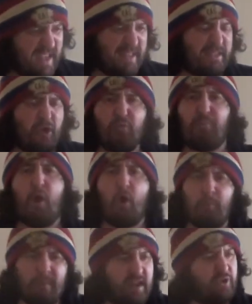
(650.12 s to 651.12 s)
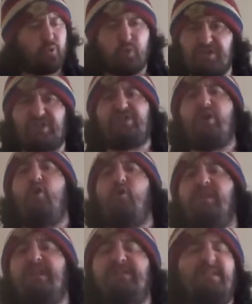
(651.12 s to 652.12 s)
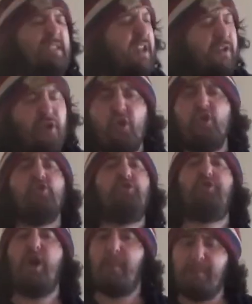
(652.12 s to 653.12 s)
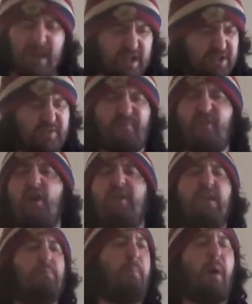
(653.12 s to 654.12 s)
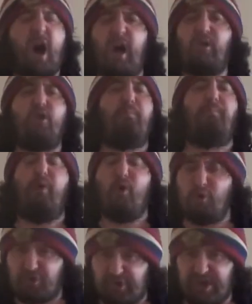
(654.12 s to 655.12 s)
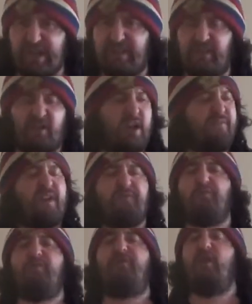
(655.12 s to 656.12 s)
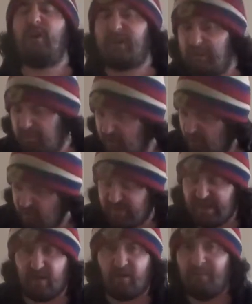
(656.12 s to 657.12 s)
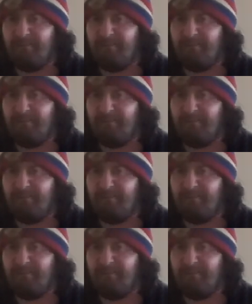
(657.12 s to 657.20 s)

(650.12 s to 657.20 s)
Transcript: that their moment was stolen. Dumbest fucking pile of bullshit that I've ever fucking heard there